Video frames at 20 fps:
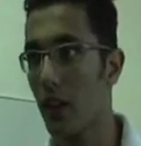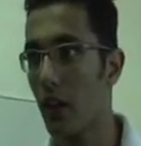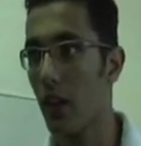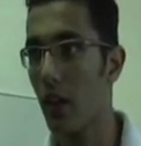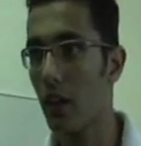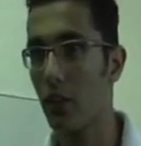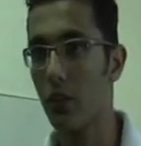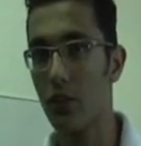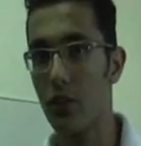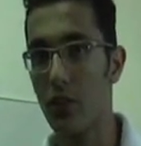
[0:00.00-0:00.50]

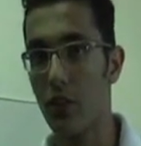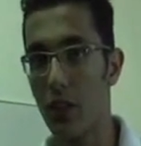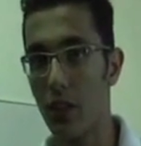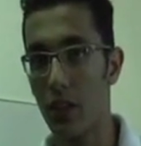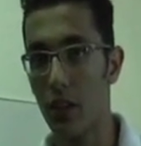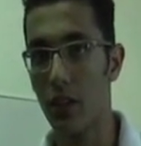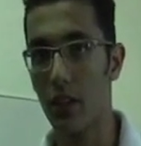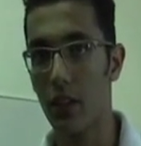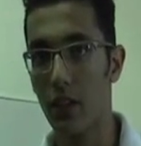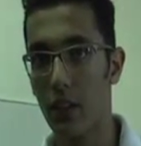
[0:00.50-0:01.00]
Ultrasonic.
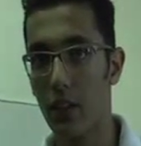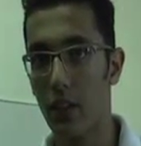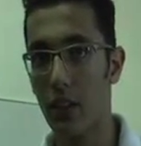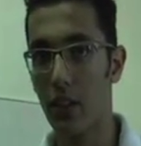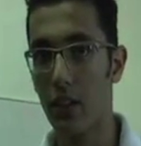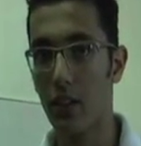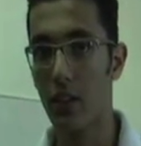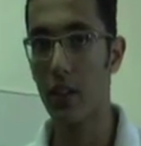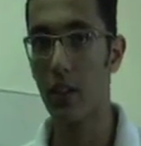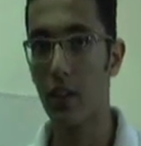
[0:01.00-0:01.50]

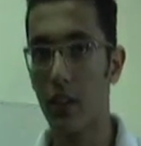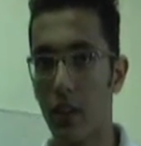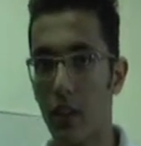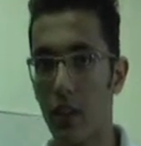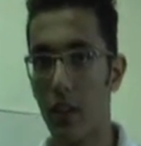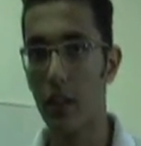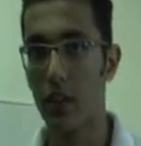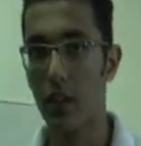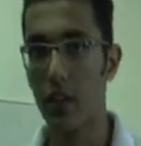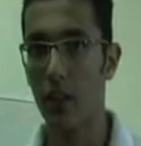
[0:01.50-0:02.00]
Okay,
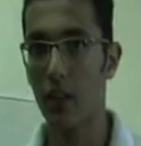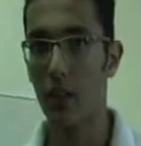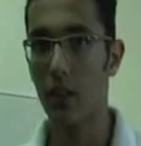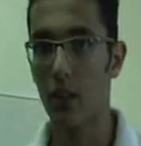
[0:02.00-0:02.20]
one more time.